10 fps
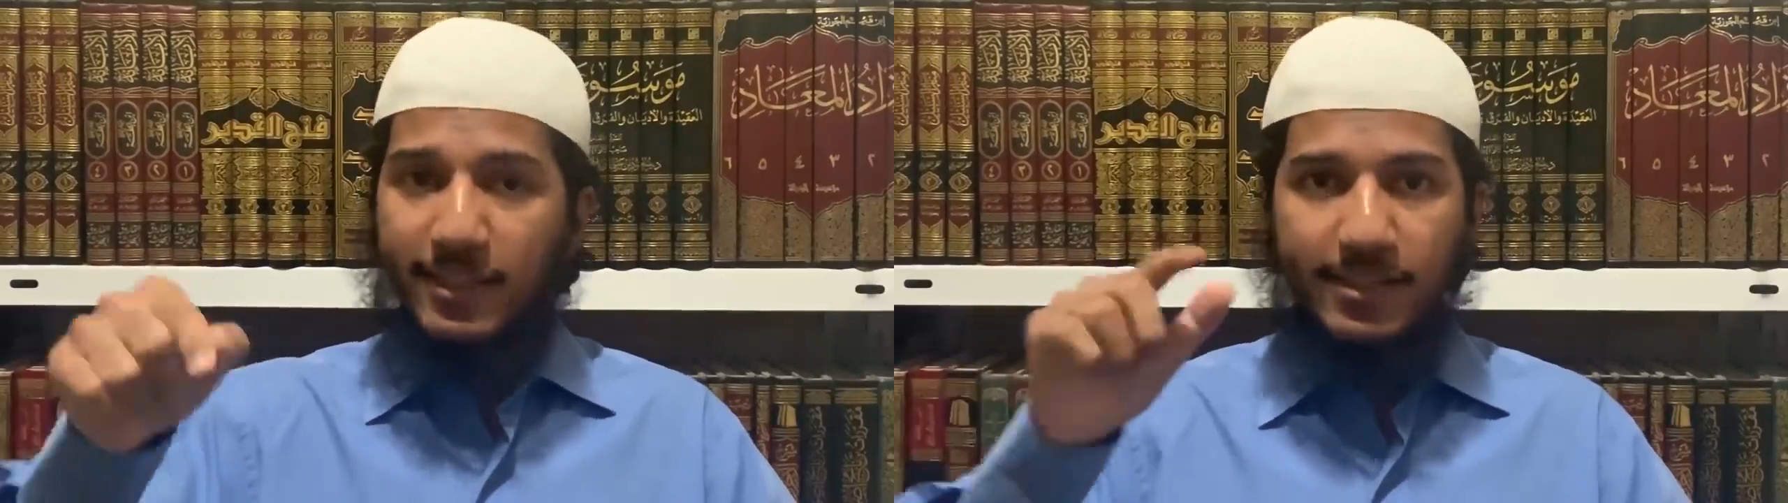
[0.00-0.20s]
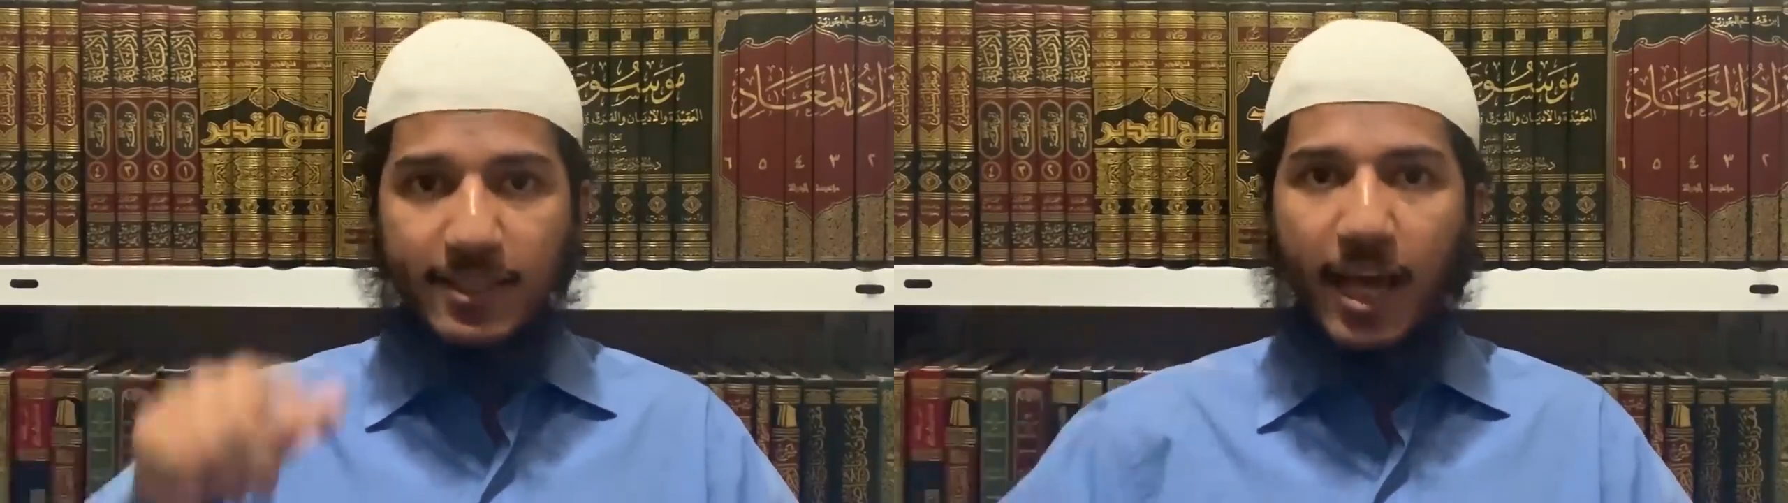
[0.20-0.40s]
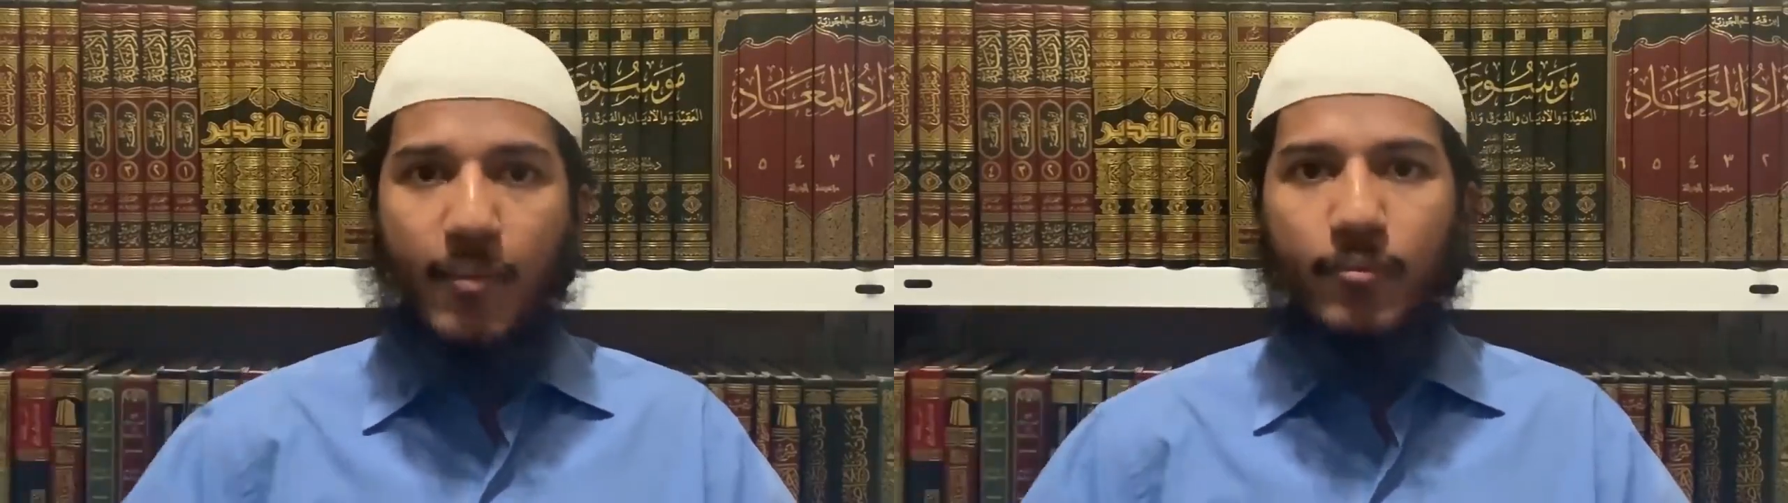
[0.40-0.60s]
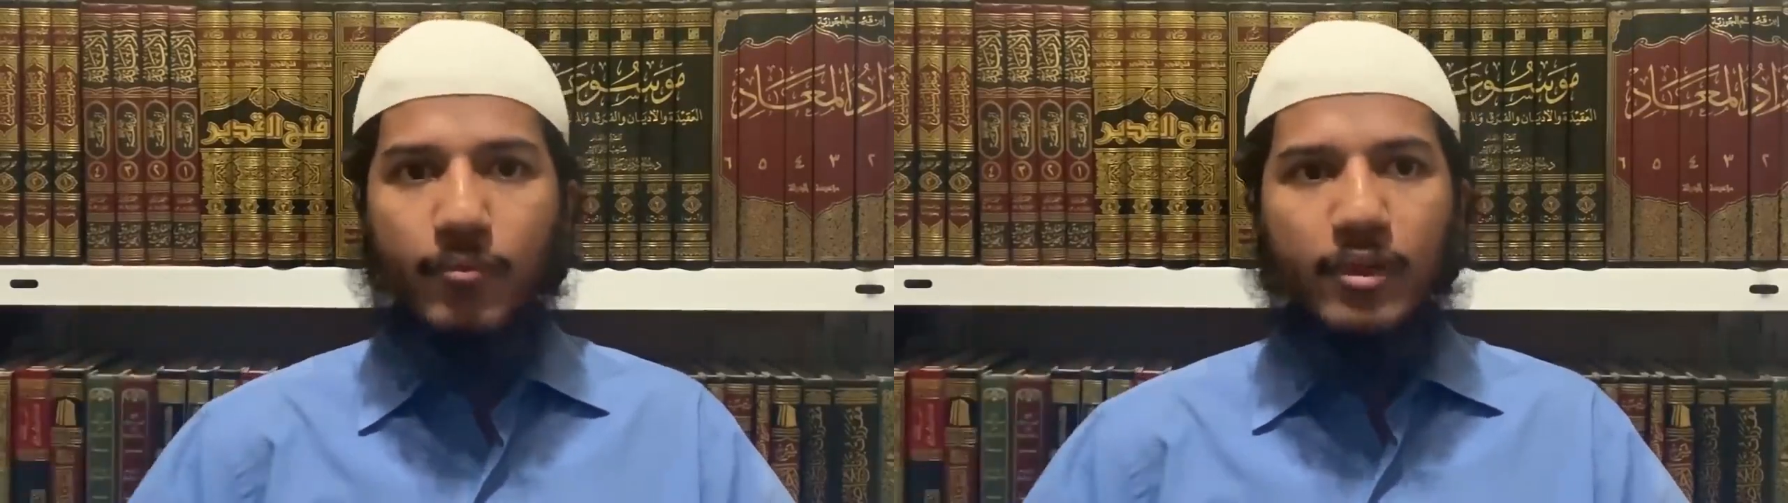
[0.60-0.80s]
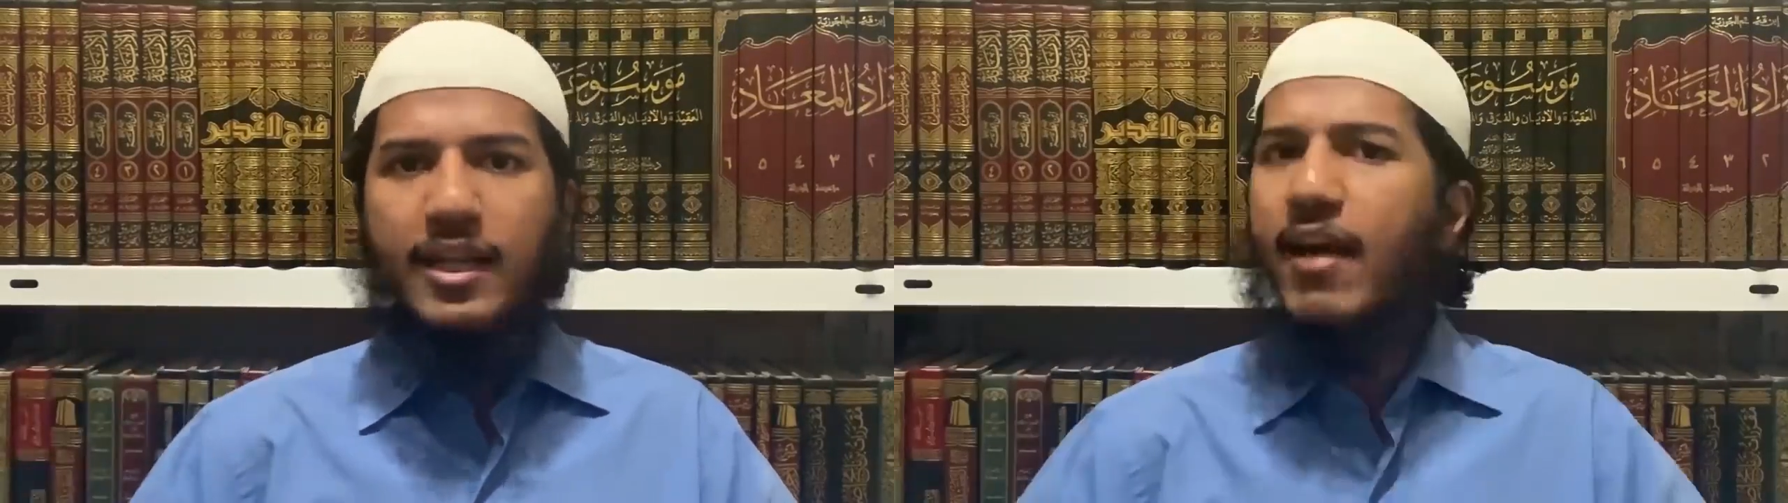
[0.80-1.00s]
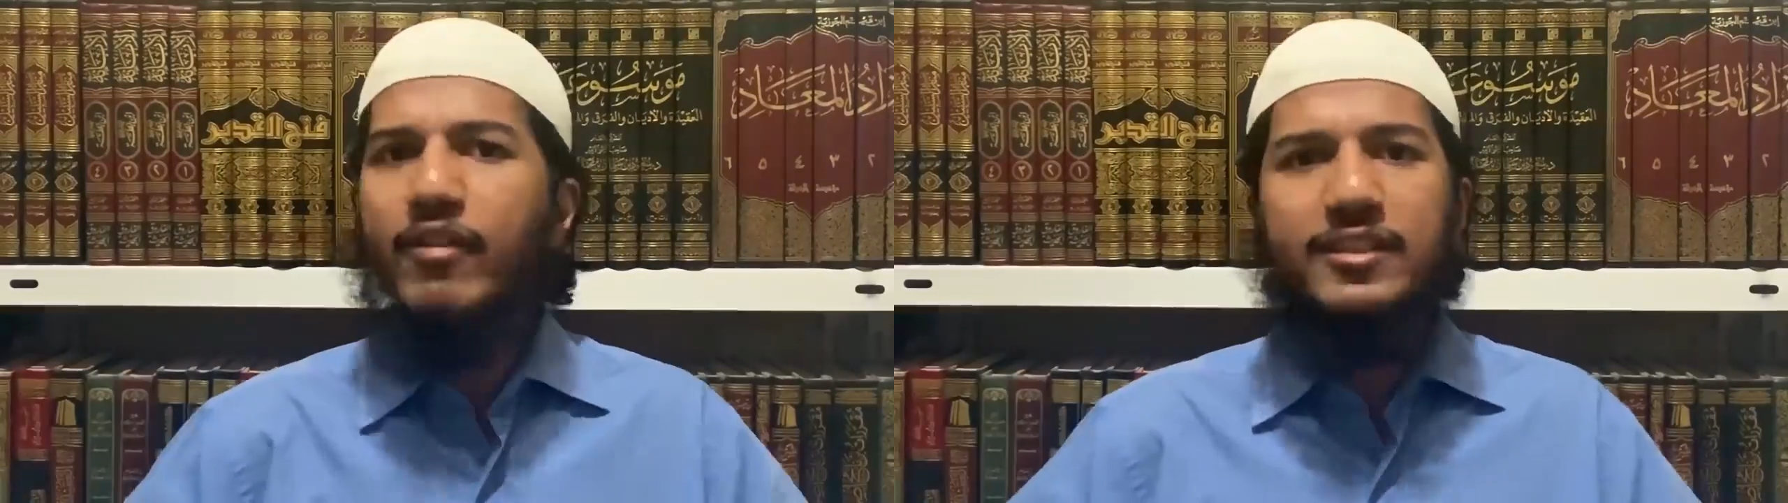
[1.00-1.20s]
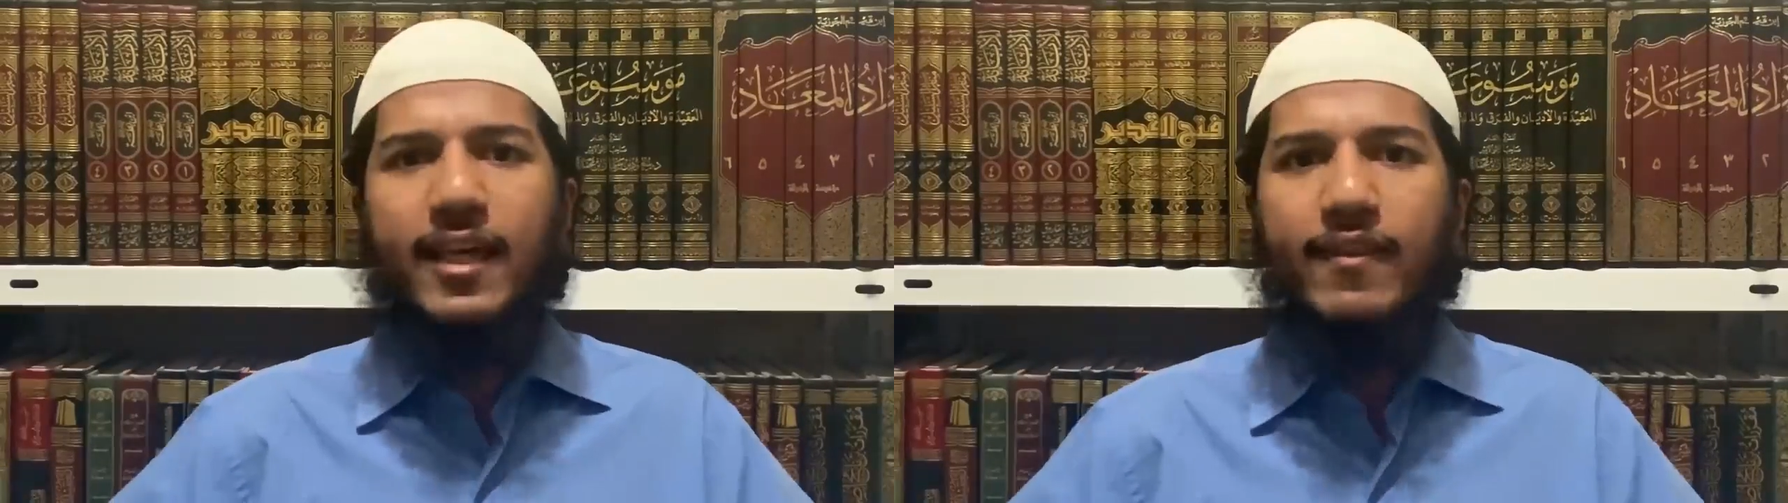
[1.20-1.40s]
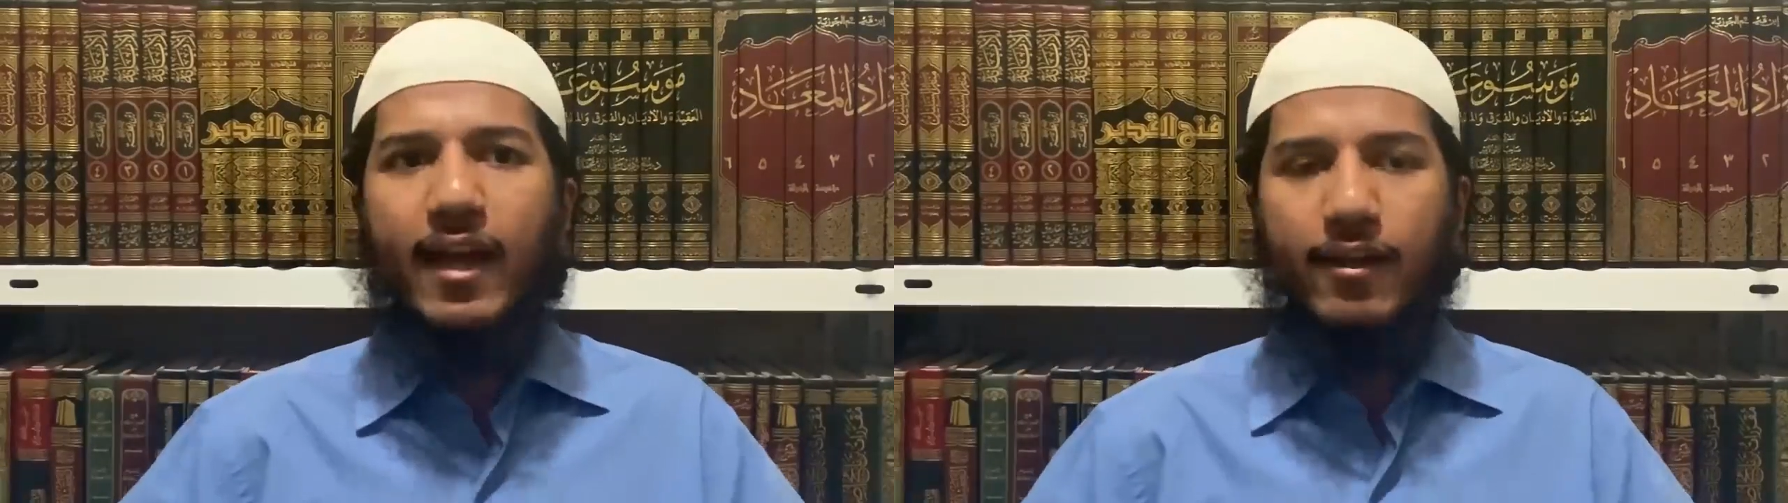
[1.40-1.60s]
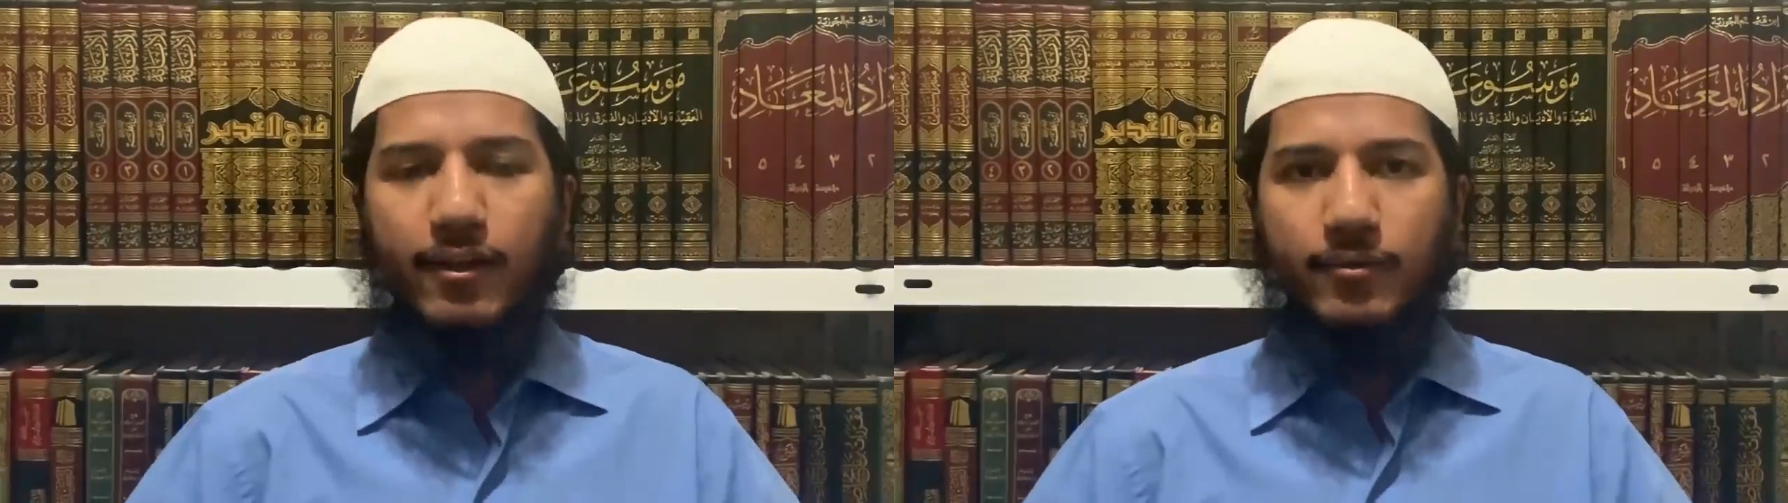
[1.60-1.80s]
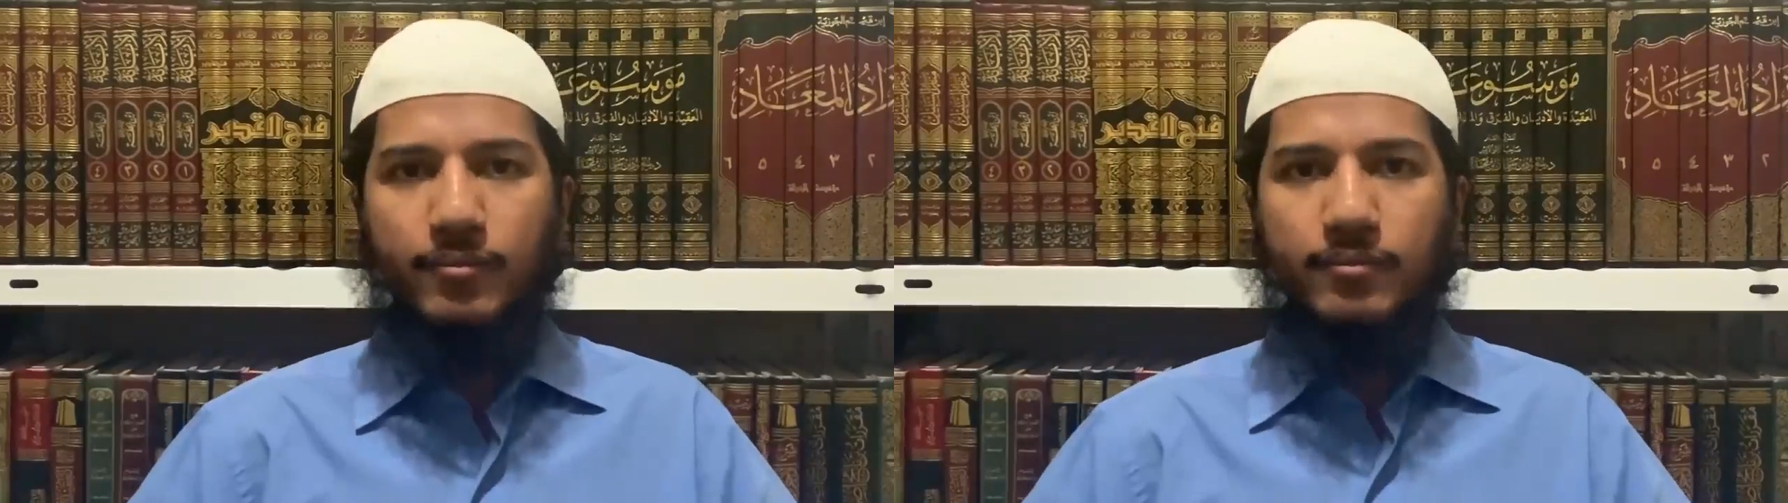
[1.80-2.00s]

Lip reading: in Islam. He never said that.